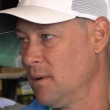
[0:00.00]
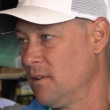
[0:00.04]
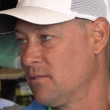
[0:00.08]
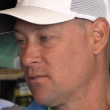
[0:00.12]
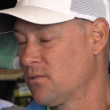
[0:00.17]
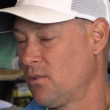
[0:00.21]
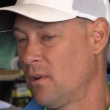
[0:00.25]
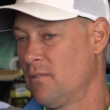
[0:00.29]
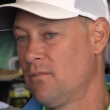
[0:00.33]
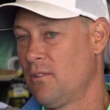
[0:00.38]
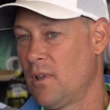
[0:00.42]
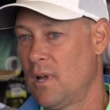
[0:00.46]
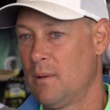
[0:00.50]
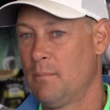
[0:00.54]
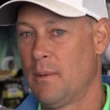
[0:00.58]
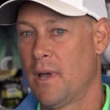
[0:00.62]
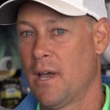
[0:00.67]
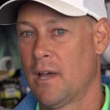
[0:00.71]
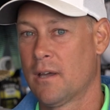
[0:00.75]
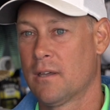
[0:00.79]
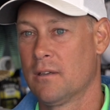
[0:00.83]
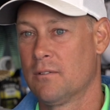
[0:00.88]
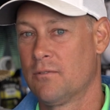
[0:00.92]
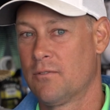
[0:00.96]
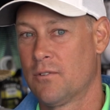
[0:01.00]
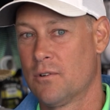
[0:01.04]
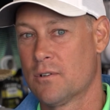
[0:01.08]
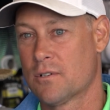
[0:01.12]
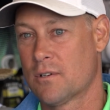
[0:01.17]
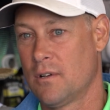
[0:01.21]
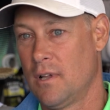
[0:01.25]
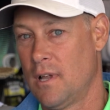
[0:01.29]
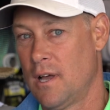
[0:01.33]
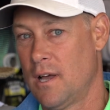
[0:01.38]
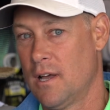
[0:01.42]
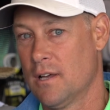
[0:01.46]
I, so I fly back in
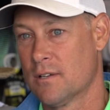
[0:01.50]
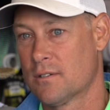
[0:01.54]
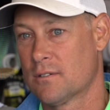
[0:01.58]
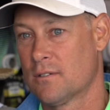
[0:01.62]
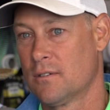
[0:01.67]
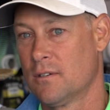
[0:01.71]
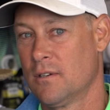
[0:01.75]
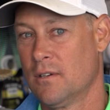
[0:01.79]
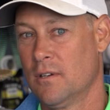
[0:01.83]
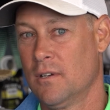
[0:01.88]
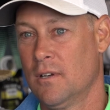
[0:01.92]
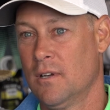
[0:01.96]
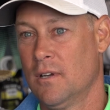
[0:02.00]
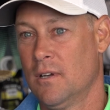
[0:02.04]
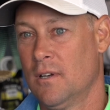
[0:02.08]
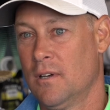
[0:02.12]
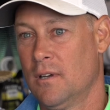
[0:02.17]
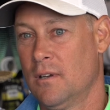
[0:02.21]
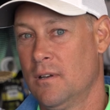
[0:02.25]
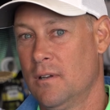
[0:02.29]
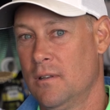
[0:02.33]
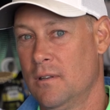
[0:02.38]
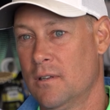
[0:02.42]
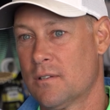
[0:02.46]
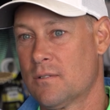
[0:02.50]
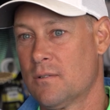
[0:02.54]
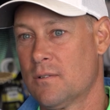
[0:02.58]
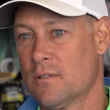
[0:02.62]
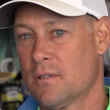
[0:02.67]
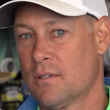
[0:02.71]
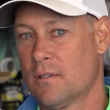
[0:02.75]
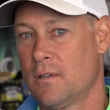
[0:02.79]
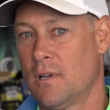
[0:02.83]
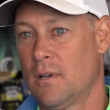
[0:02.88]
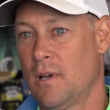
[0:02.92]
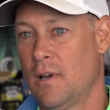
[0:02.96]
first class. This
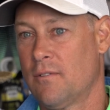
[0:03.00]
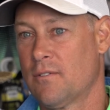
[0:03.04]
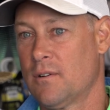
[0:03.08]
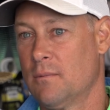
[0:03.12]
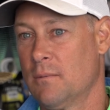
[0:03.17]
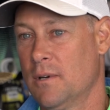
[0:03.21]
was after